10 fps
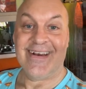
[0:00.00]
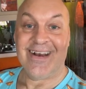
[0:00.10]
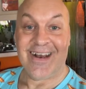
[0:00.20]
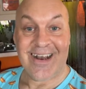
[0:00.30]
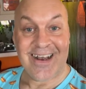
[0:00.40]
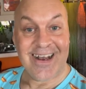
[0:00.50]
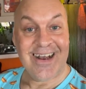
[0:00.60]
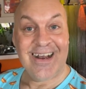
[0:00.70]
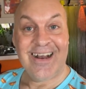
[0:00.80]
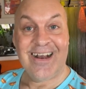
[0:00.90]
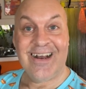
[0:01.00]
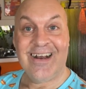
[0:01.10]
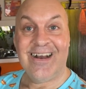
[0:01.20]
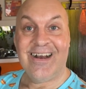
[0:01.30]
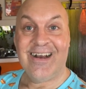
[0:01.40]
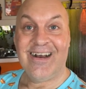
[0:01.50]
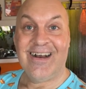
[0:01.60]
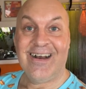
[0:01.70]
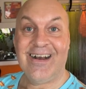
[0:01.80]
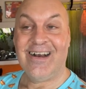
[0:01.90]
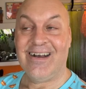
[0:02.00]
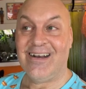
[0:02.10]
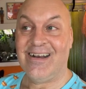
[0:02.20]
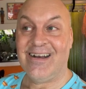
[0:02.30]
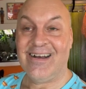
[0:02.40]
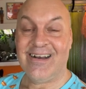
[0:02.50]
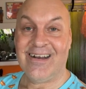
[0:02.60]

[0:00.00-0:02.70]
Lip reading: No one is speaking in this clip.